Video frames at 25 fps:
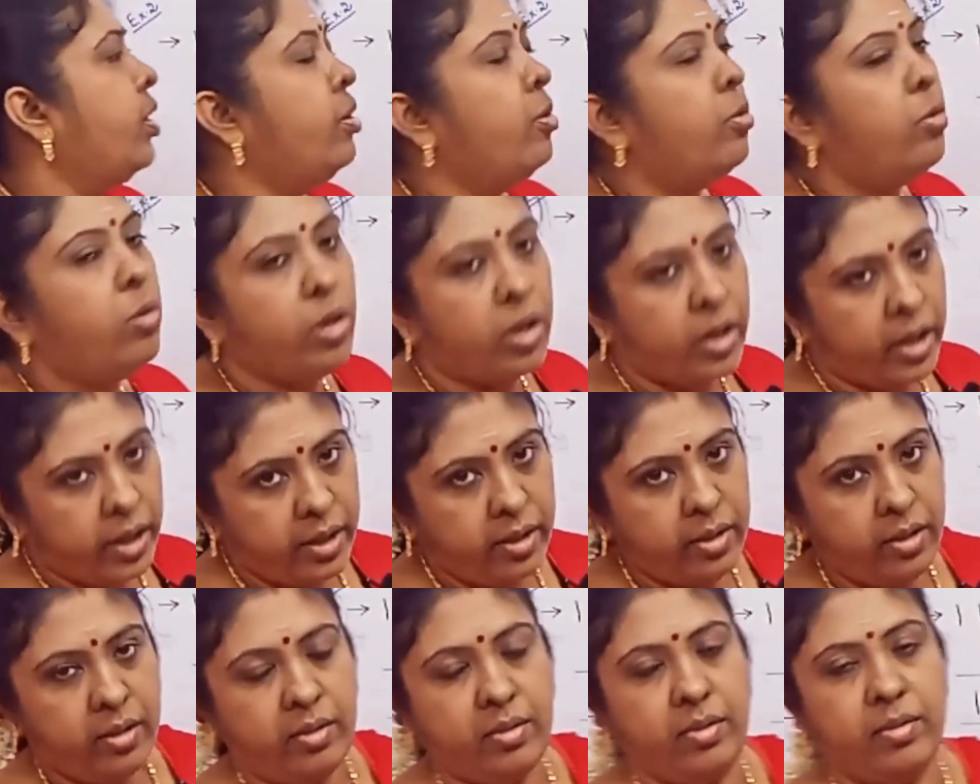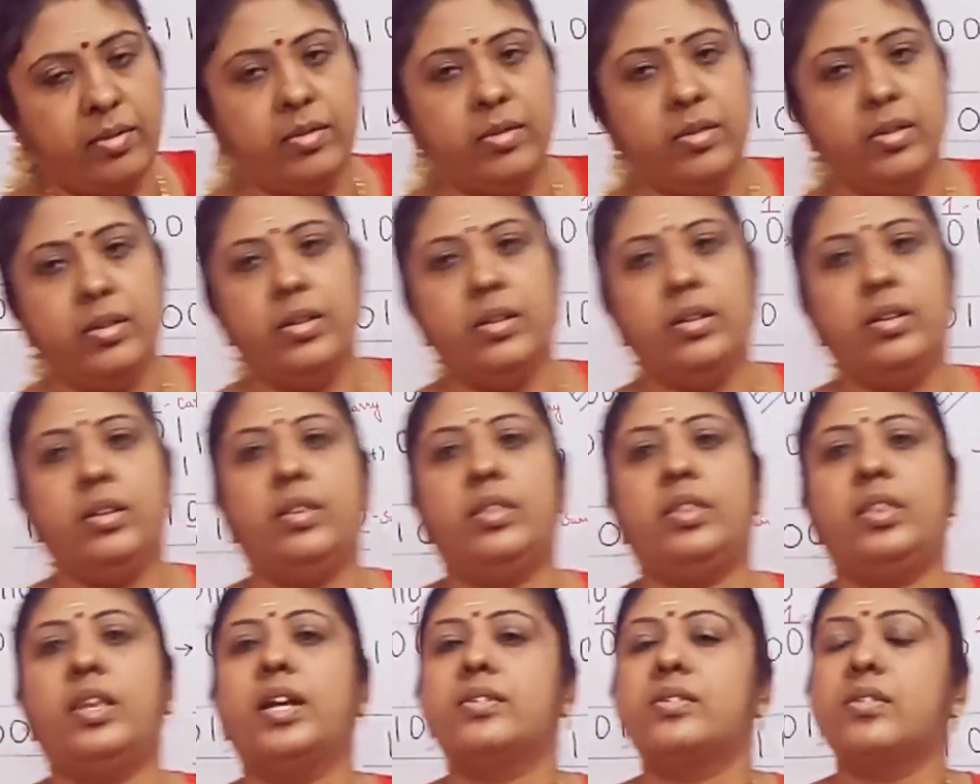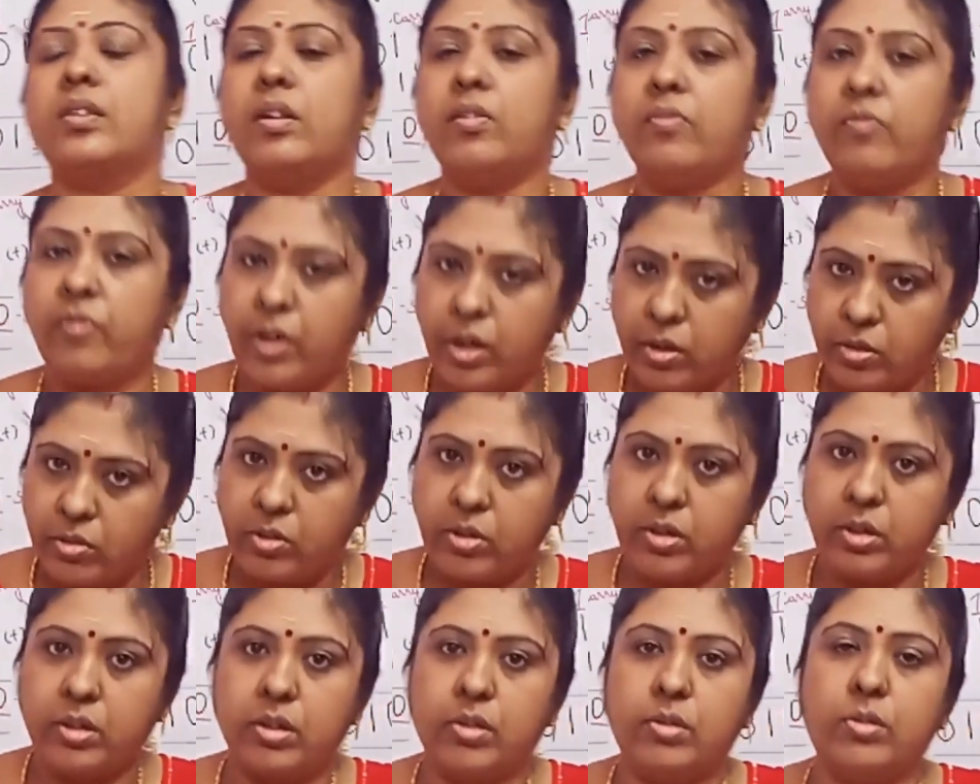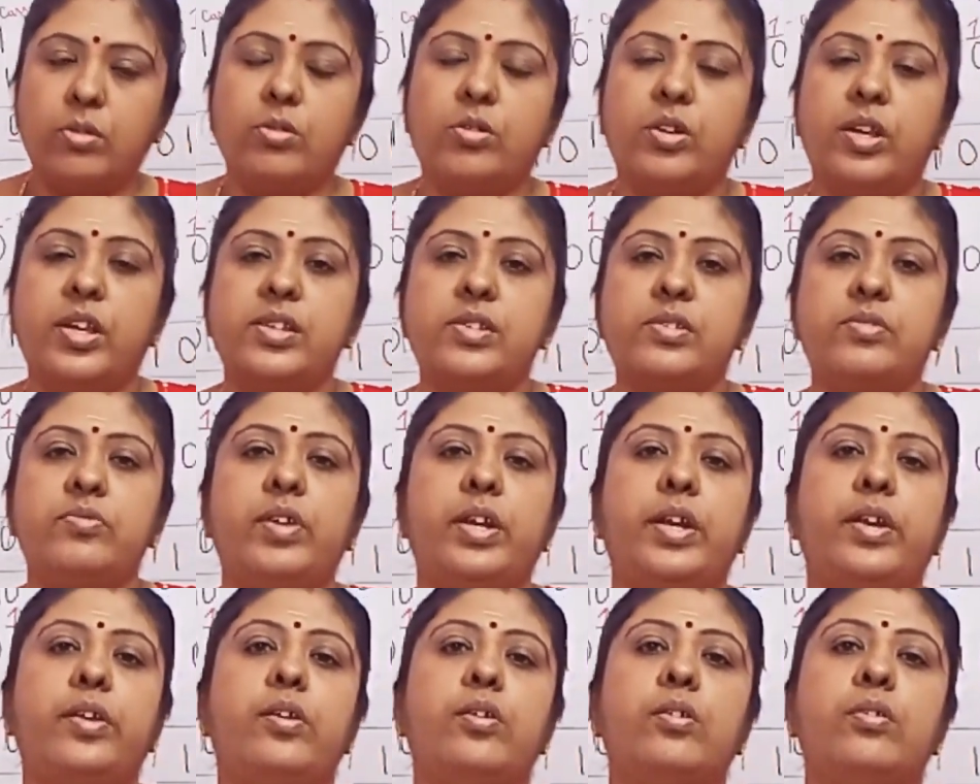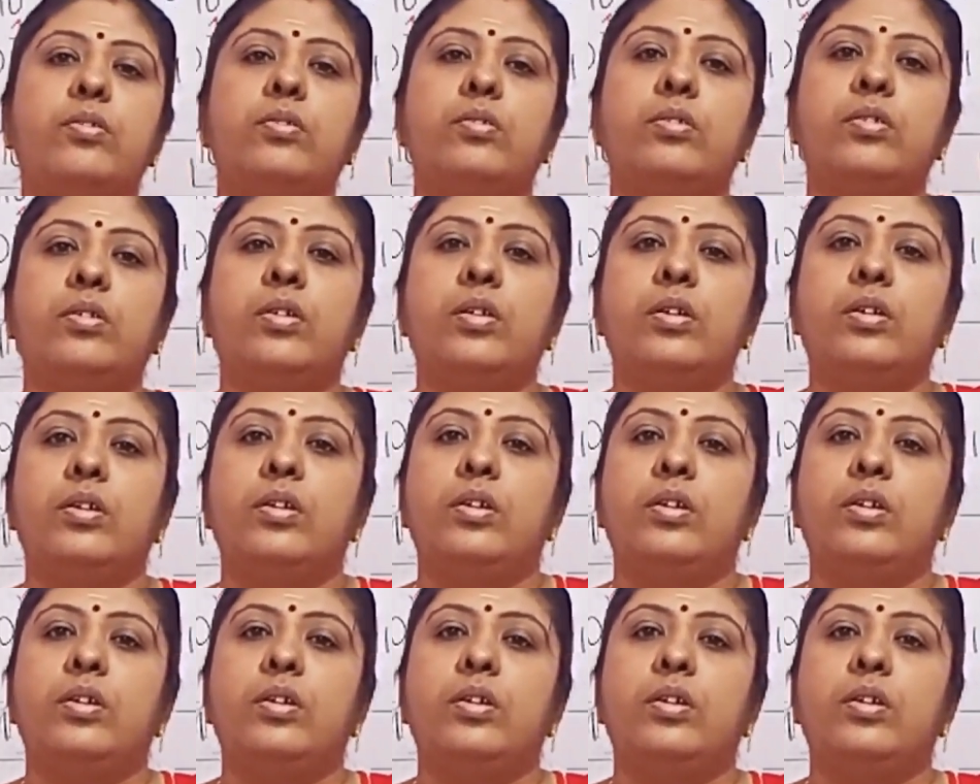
Okay, that's all for today's video.